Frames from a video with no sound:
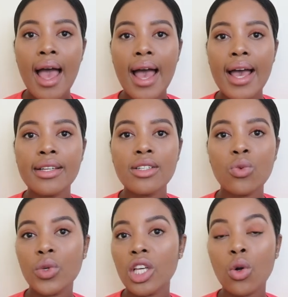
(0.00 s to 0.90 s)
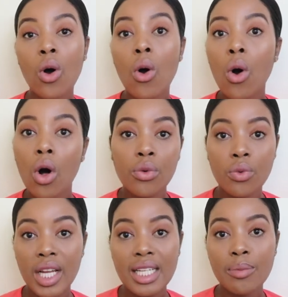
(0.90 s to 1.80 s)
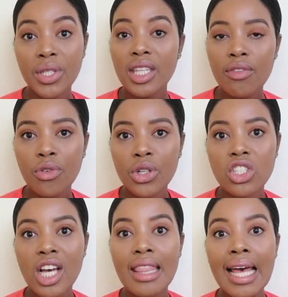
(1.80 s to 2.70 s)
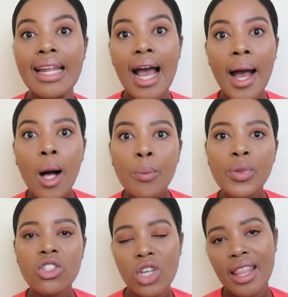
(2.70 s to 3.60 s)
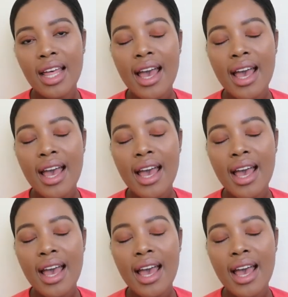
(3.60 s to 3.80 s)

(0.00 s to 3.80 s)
and we can all really be there for each other and help each other.